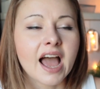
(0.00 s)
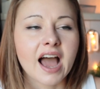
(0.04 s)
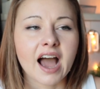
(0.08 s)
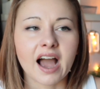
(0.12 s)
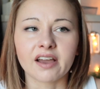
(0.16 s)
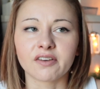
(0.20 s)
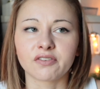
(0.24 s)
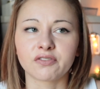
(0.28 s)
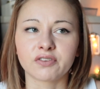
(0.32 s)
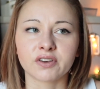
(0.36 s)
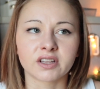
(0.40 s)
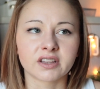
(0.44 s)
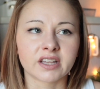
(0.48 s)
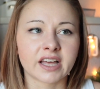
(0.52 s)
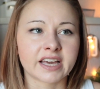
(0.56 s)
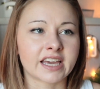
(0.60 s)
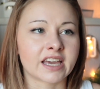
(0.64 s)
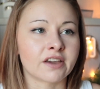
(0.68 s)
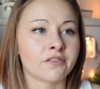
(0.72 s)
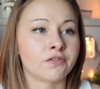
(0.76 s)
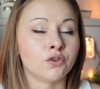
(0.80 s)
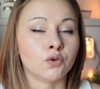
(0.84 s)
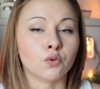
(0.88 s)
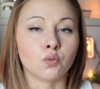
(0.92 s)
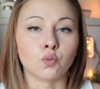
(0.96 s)
I feel like
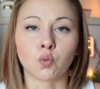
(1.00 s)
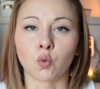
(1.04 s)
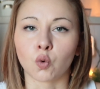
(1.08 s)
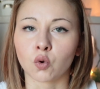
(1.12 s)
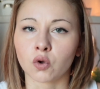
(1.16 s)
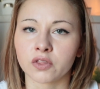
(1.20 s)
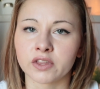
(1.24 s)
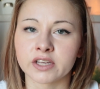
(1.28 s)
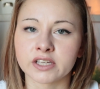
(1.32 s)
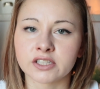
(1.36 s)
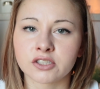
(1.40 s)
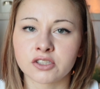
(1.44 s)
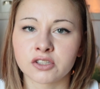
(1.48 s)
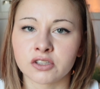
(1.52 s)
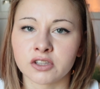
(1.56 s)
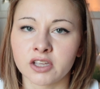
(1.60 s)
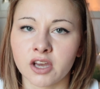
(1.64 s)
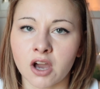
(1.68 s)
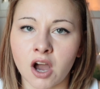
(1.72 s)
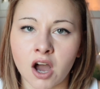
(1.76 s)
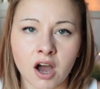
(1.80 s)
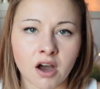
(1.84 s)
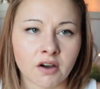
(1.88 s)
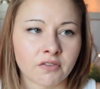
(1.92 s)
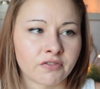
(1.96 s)
if you wore this to the
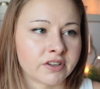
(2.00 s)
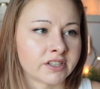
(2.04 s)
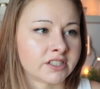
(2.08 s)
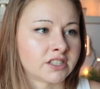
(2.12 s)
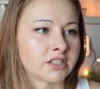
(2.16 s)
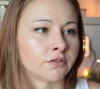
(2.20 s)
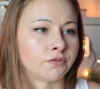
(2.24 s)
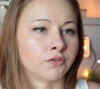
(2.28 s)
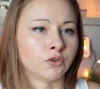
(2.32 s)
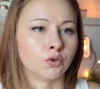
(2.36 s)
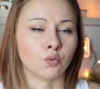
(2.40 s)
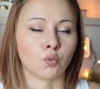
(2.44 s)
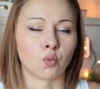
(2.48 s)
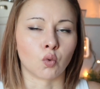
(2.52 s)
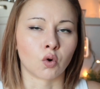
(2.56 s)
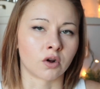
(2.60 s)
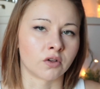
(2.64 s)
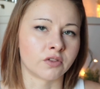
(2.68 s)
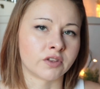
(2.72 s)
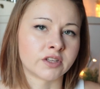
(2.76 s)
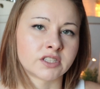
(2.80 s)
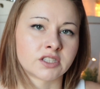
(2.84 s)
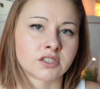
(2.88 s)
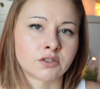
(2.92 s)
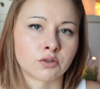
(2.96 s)
office, if you wore
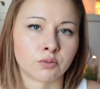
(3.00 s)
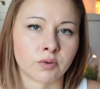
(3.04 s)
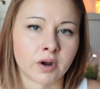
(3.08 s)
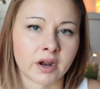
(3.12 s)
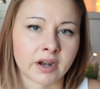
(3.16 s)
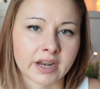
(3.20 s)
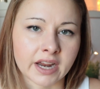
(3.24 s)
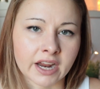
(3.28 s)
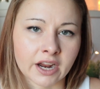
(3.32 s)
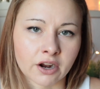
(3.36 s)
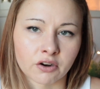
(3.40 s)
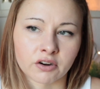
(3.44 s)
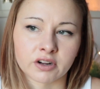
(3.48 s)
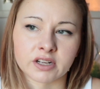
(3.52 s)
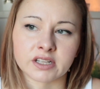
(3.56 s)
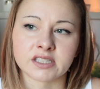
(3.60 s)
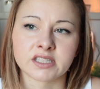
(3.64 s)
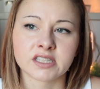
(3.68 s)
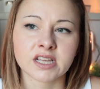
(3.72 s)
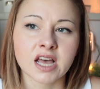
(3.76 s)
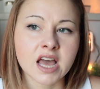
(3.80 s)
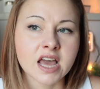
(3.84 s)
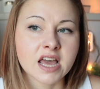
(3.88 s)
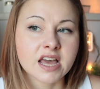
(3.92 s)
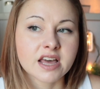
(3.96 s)
this to run errands,